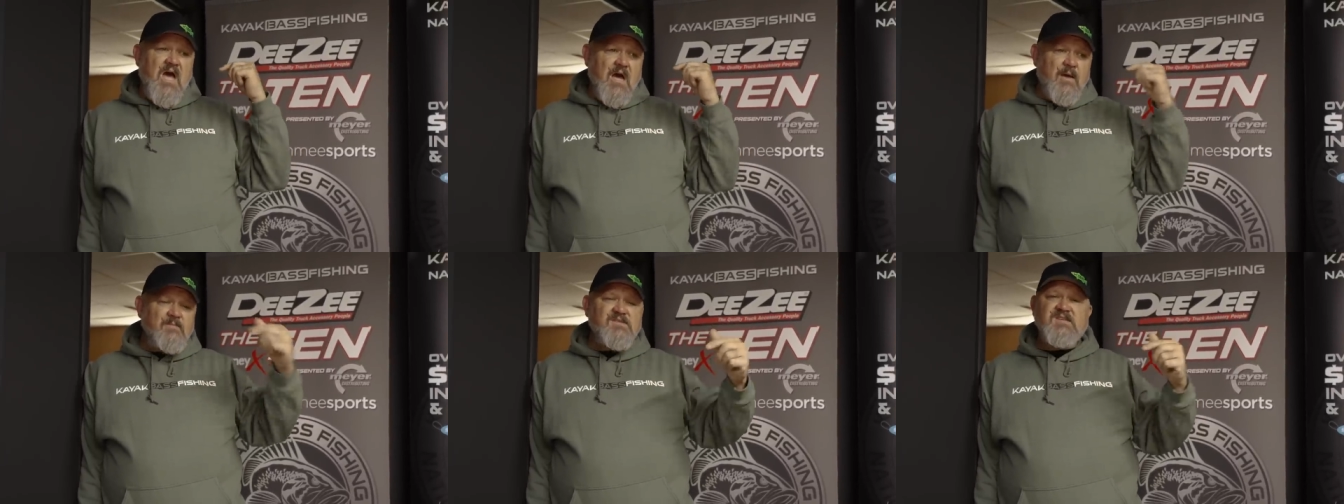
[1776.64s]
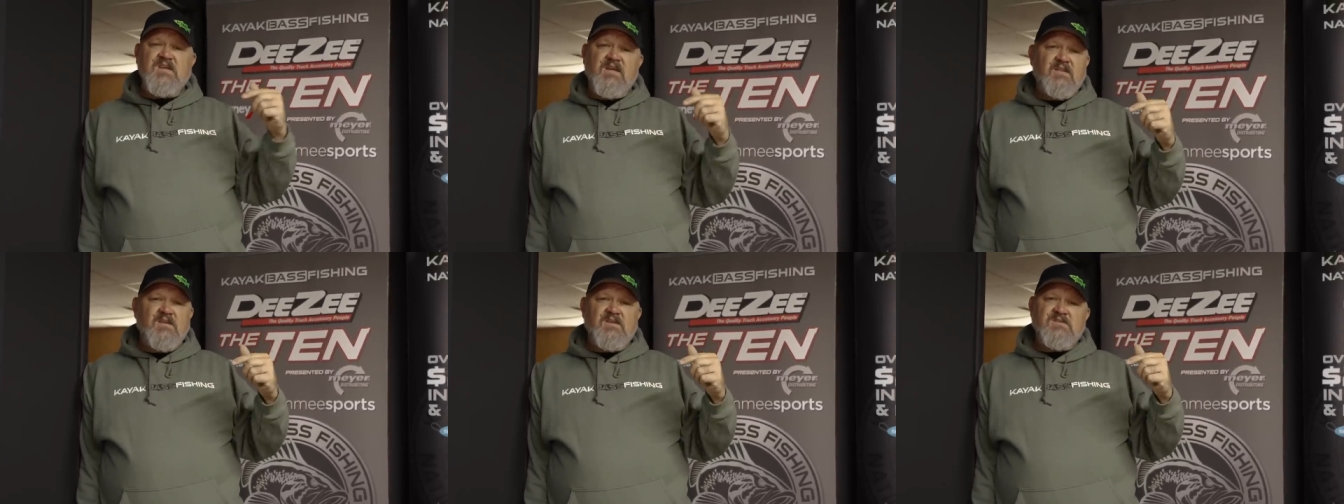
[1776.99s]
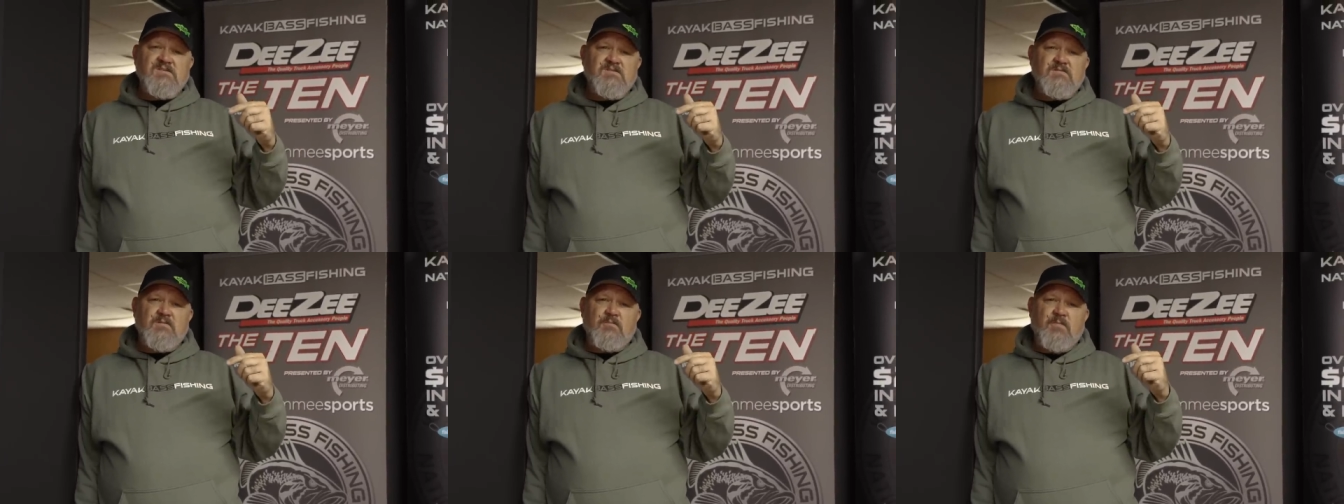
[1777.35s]
I'm saying
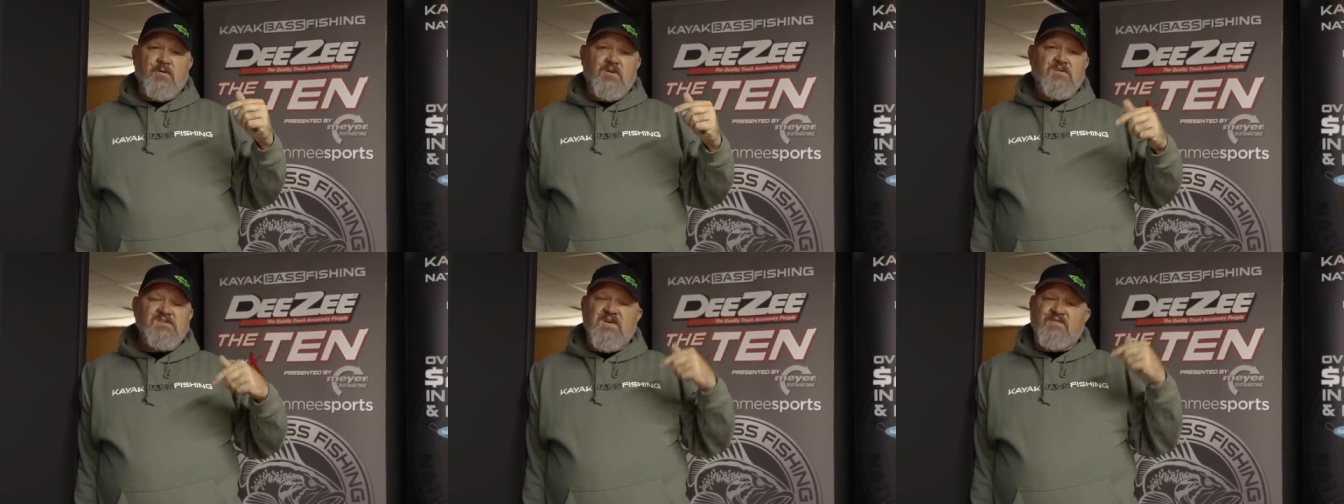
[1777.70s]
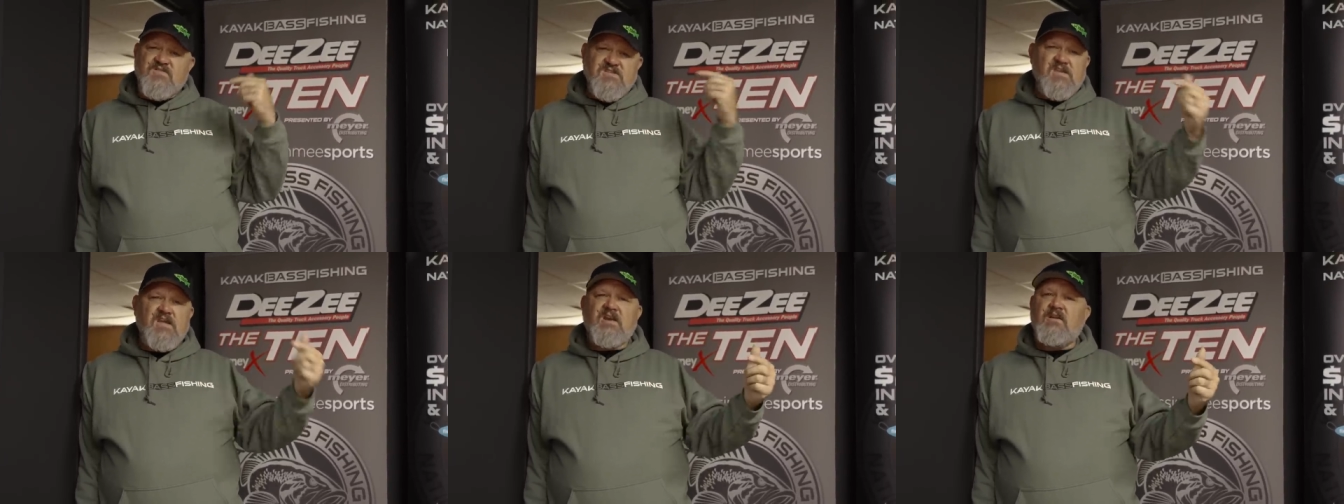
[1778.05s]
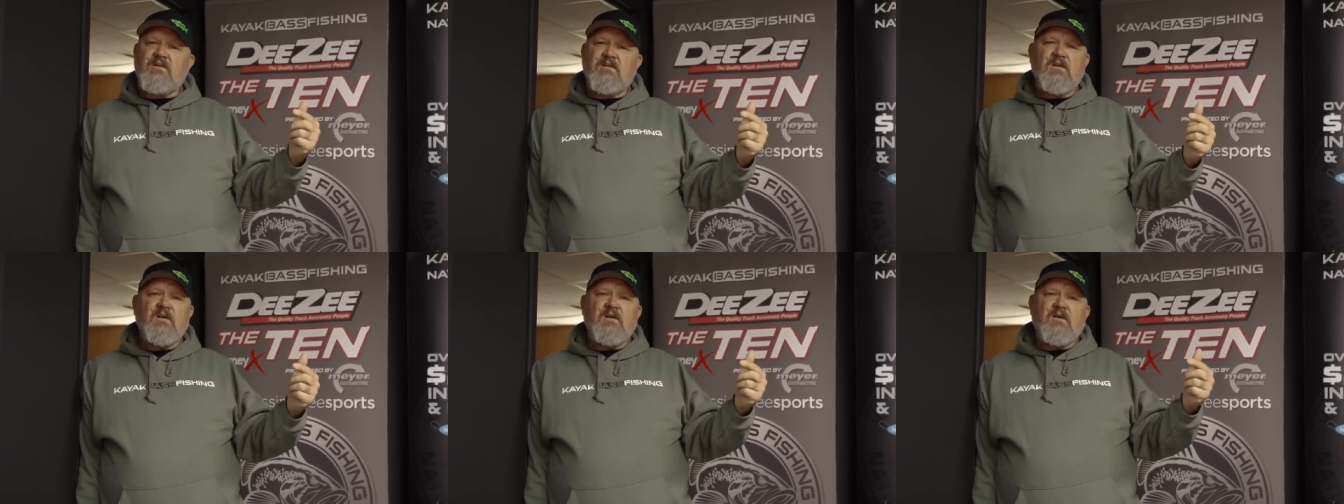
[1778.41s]
this because I've said
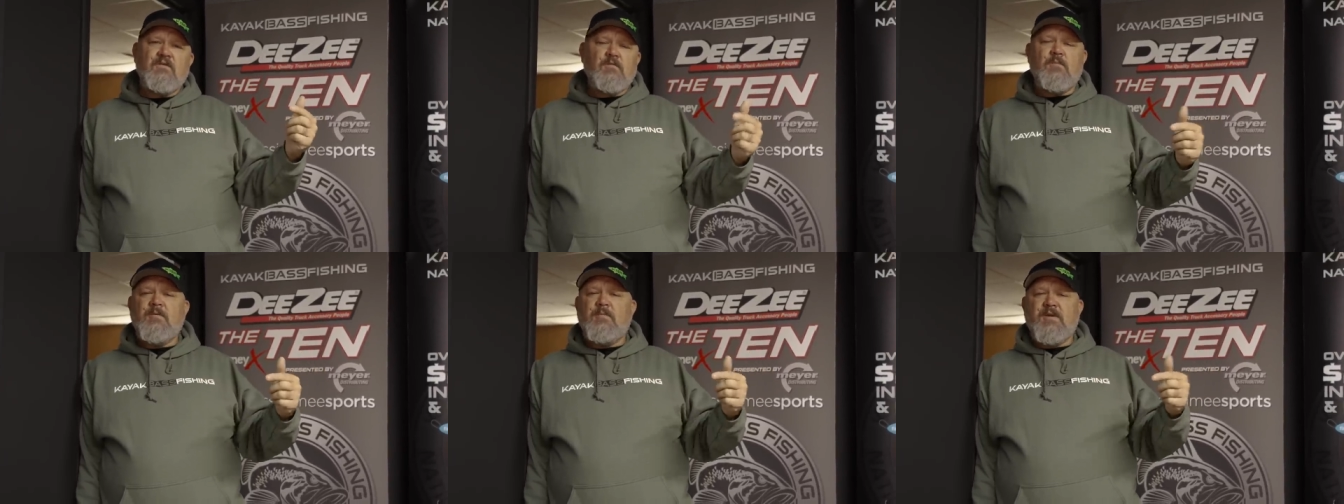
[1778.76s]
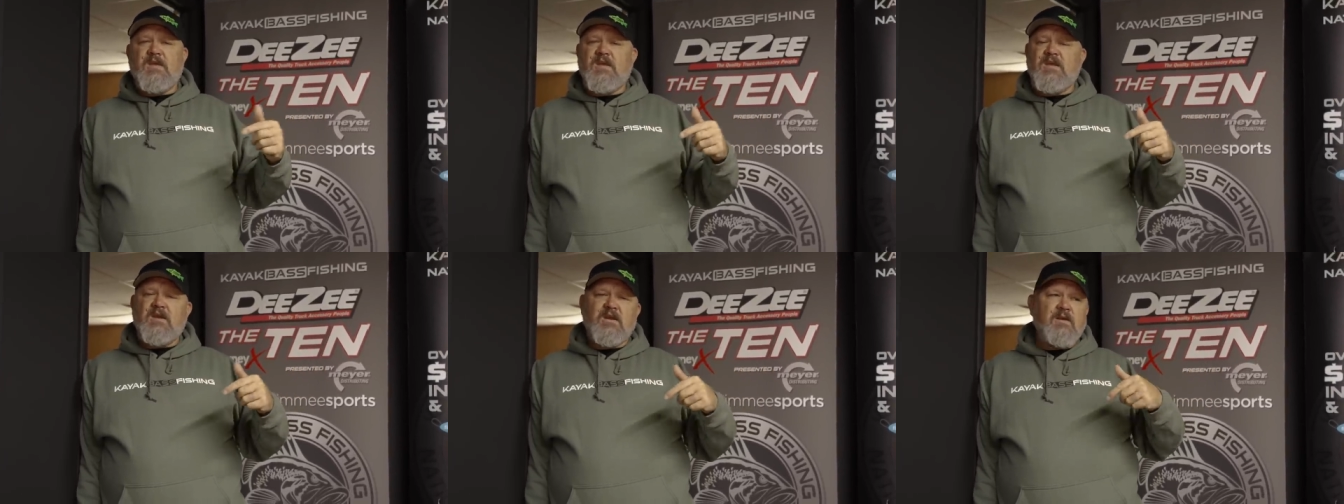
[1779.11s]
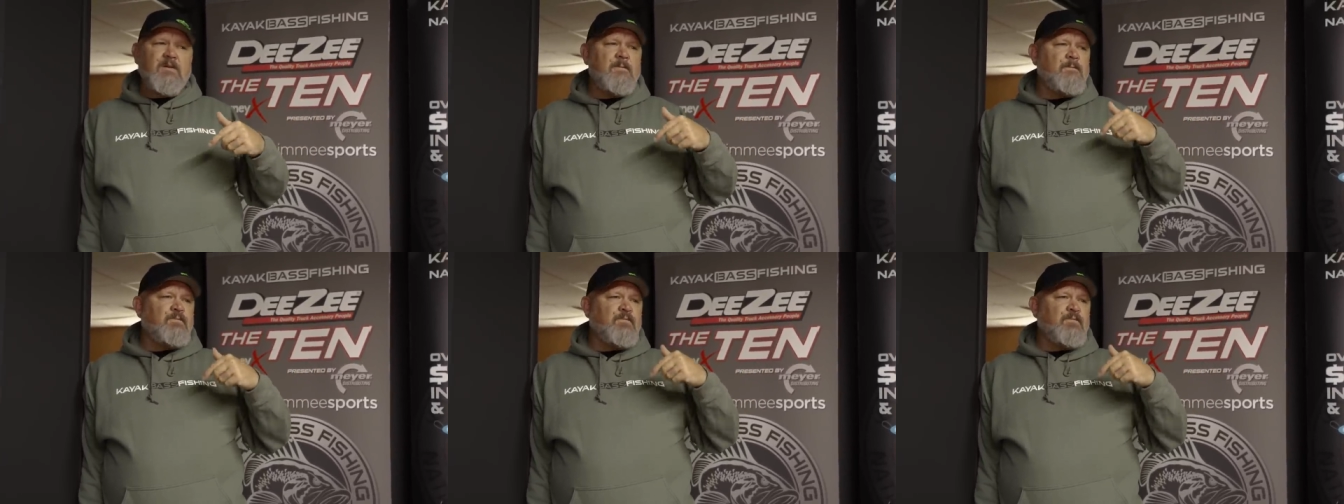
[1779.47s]
it from the beginning